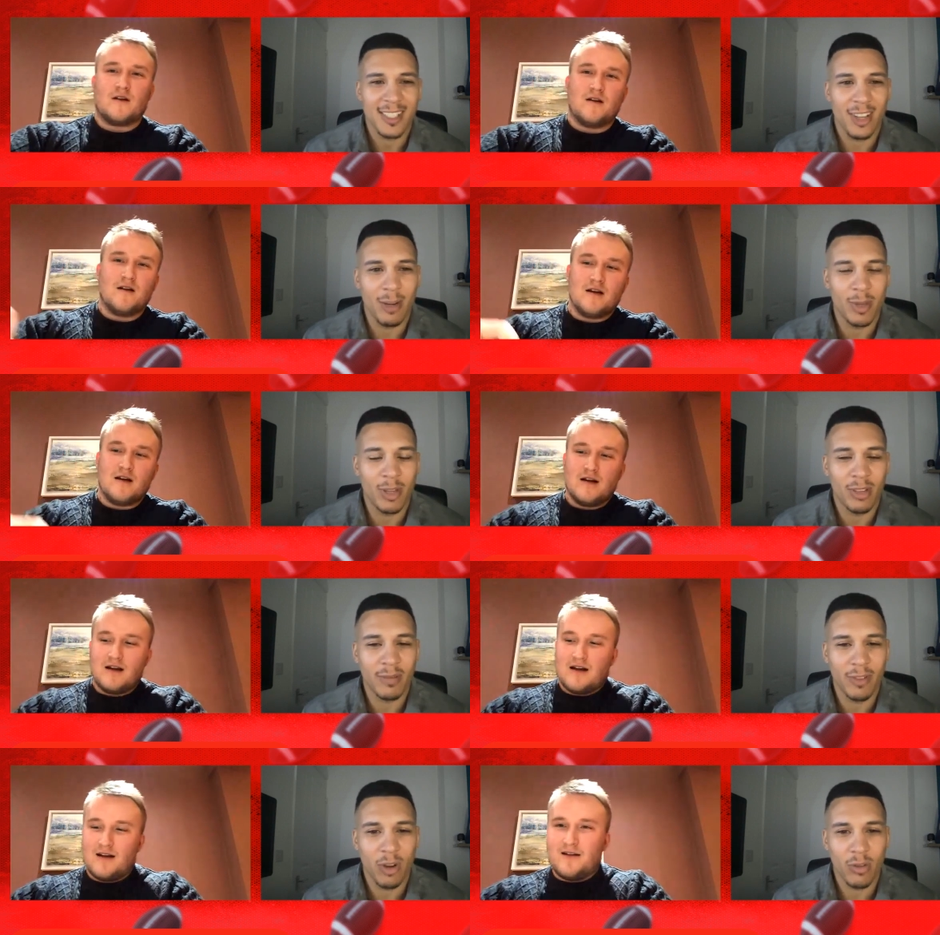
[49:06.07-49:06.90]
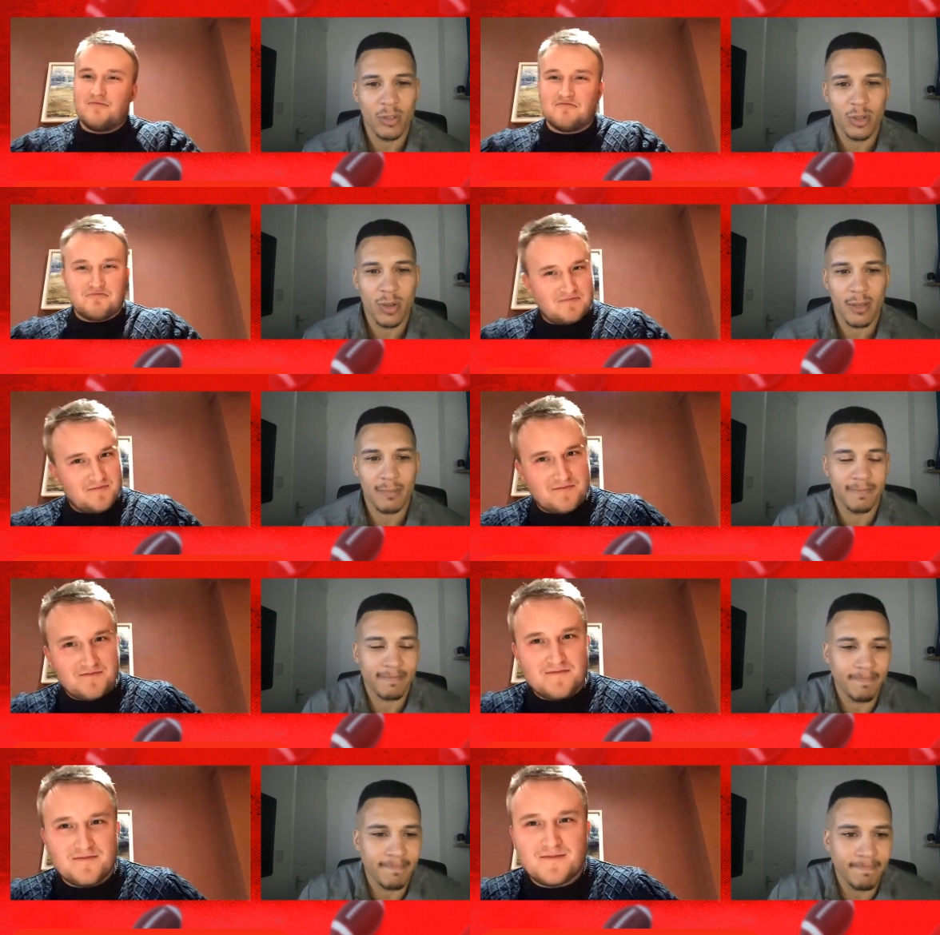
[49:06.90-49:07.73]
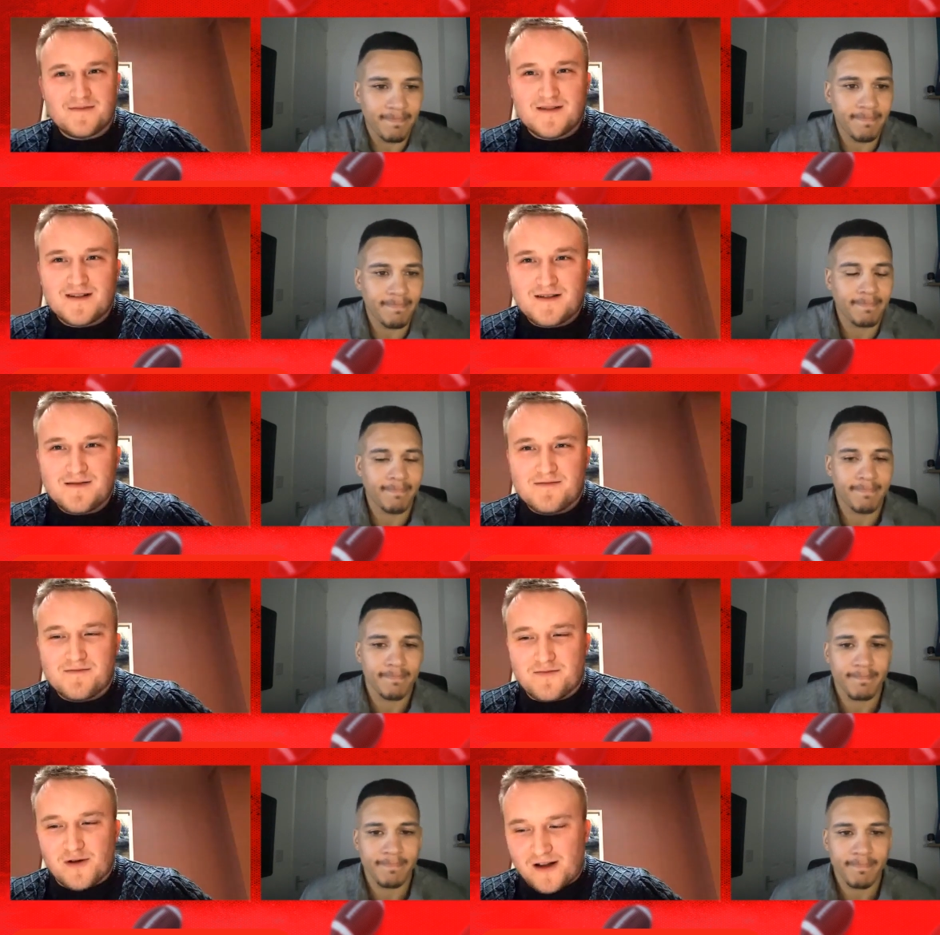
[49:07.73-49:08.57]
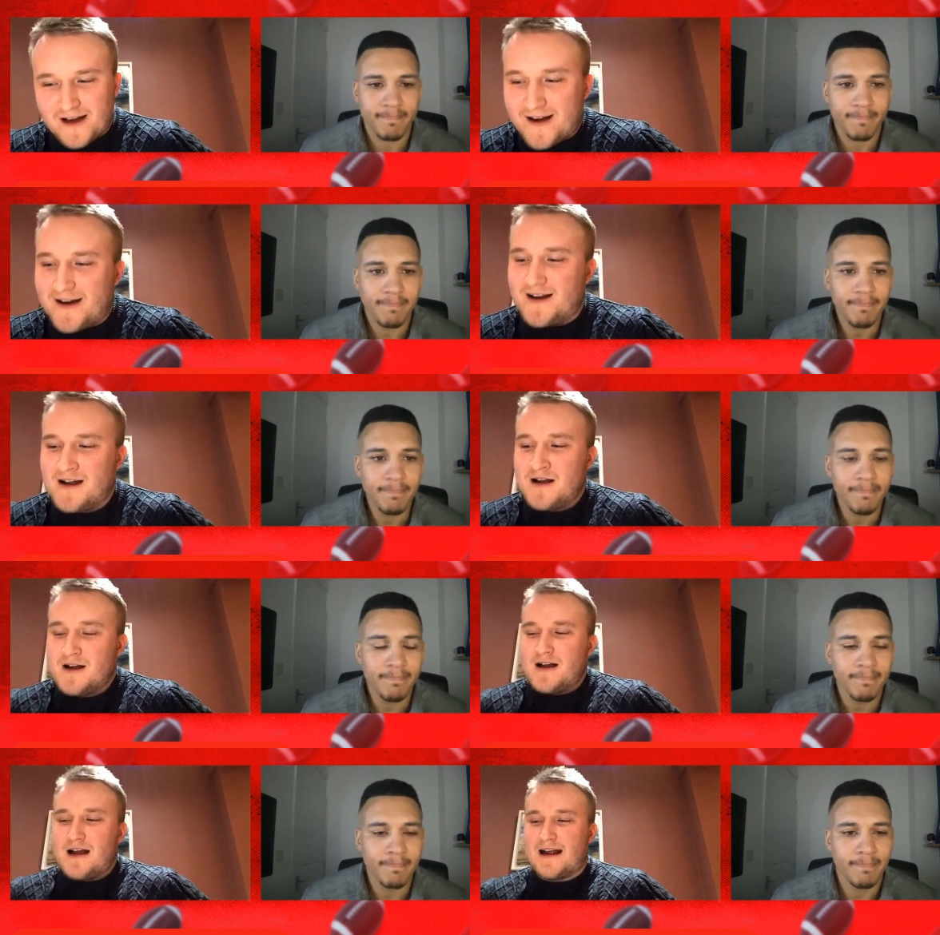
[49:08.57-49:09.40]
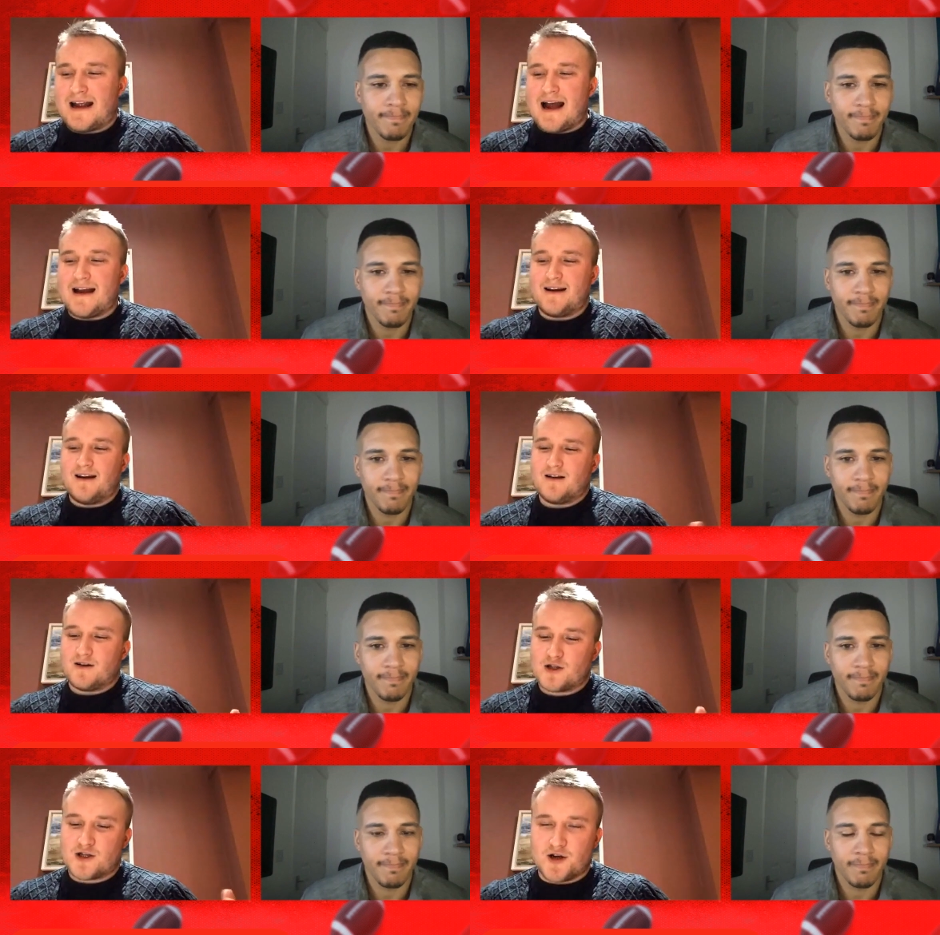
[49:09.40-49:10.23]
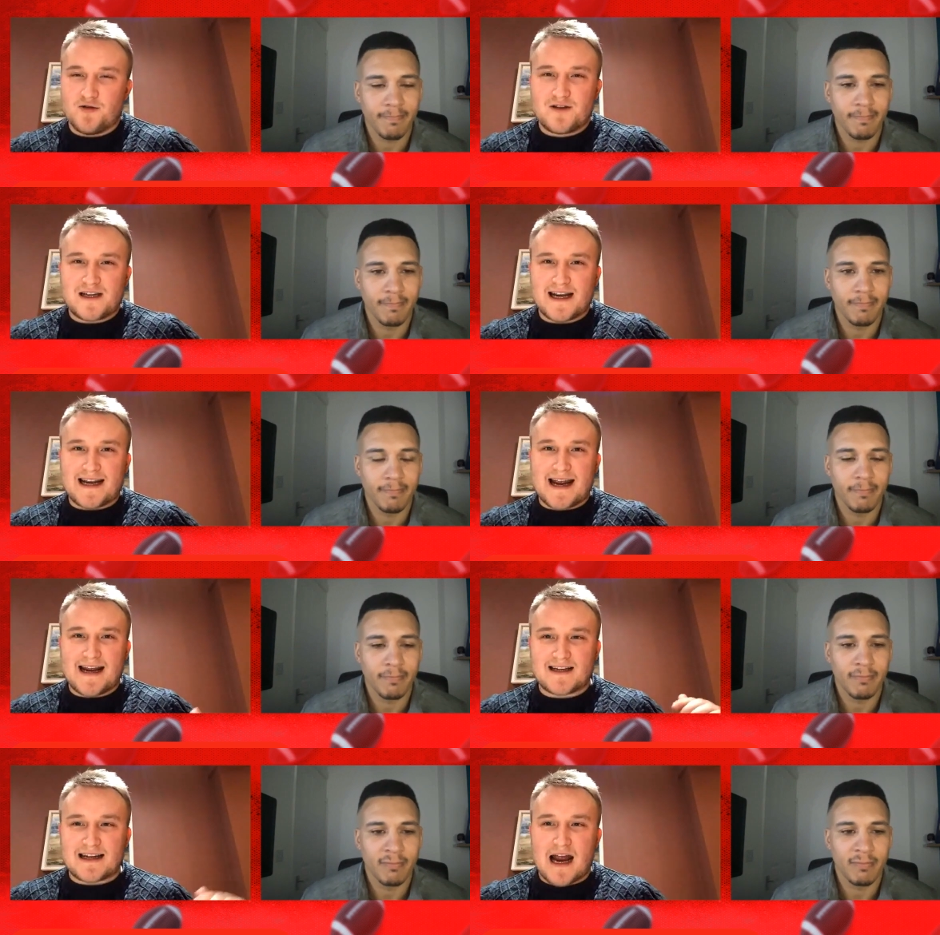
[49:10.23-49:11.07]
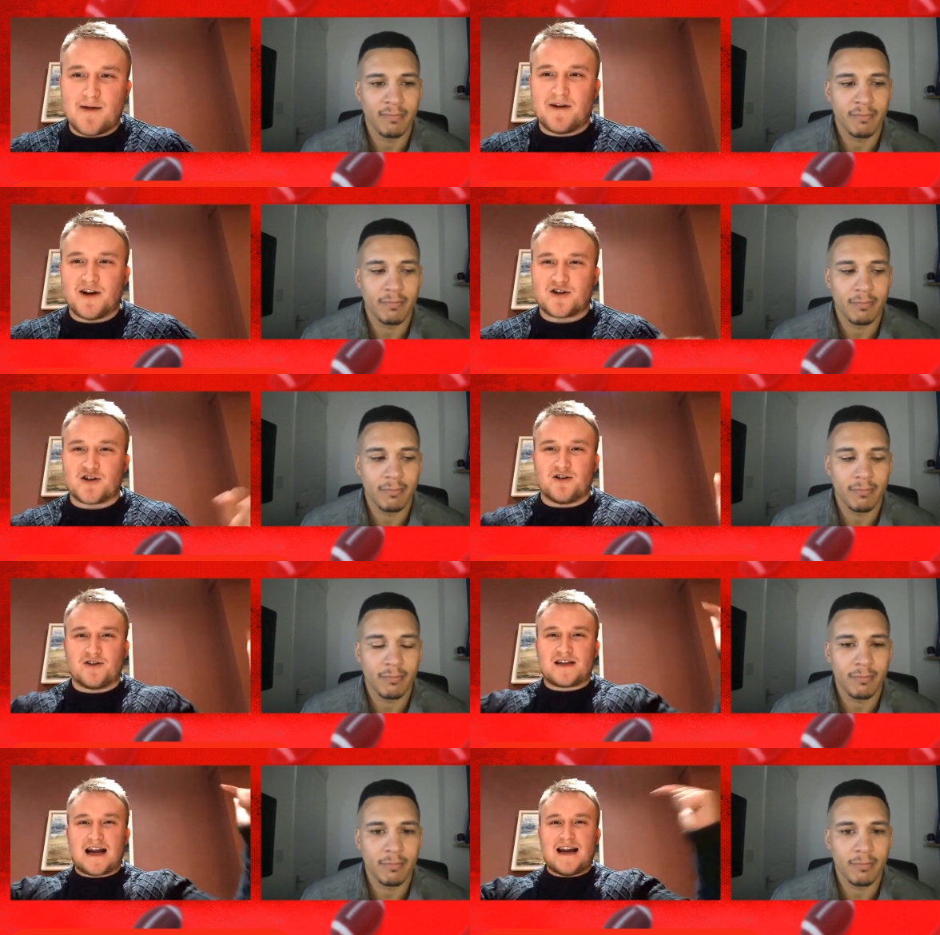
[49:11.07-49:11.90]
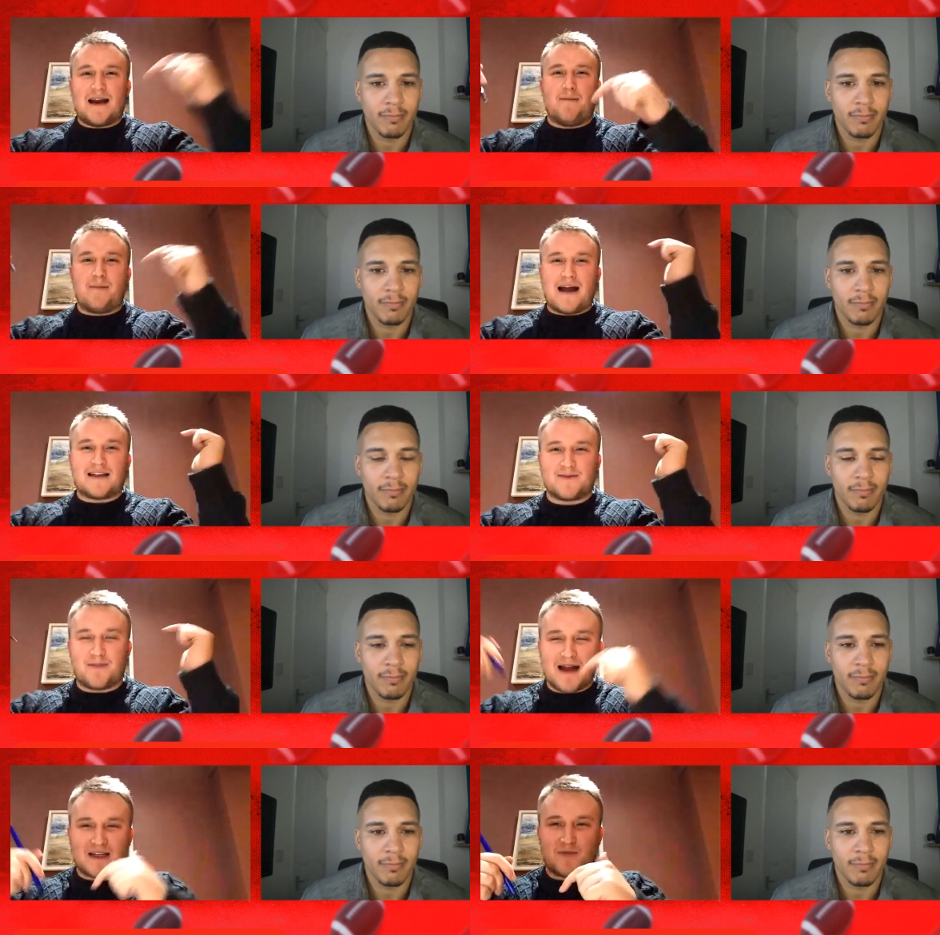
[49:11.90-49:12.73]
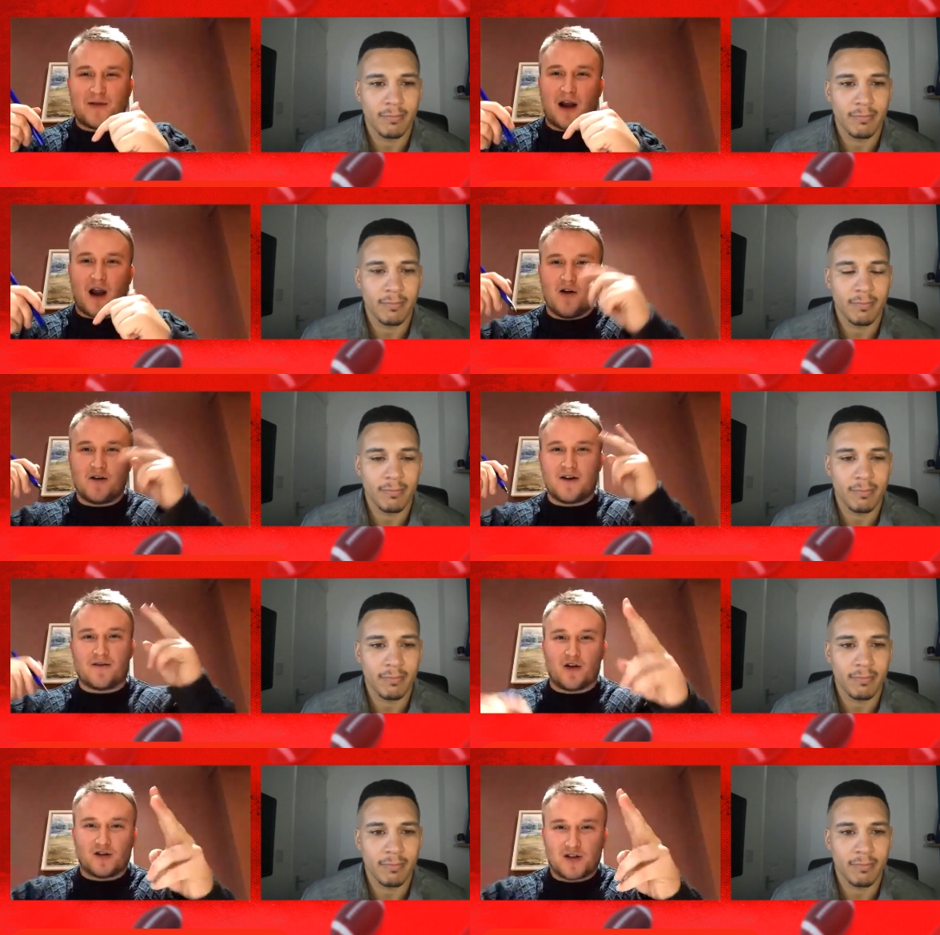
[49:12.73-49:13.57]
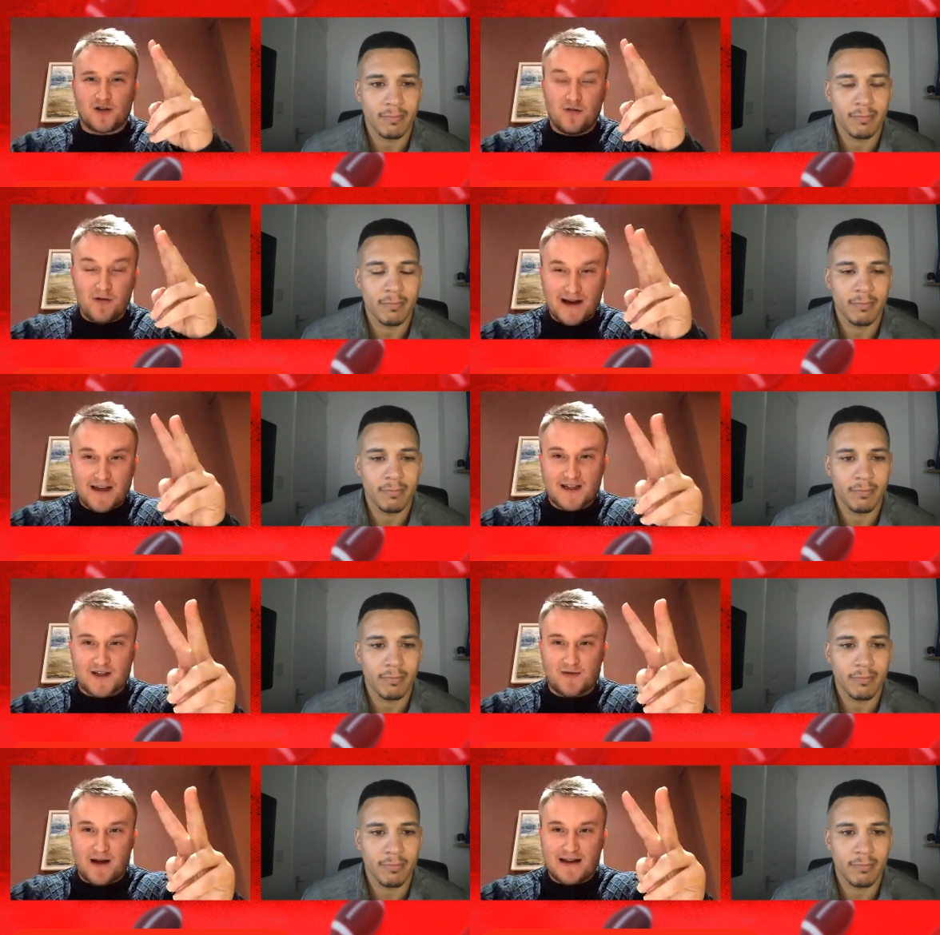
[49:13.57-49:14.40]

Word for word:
Speaker 1: I'll looking forward to it.
Speaker 2: Brilliant. Again, two tickets, game of your choice. Get your best bets below. You've got two weeks to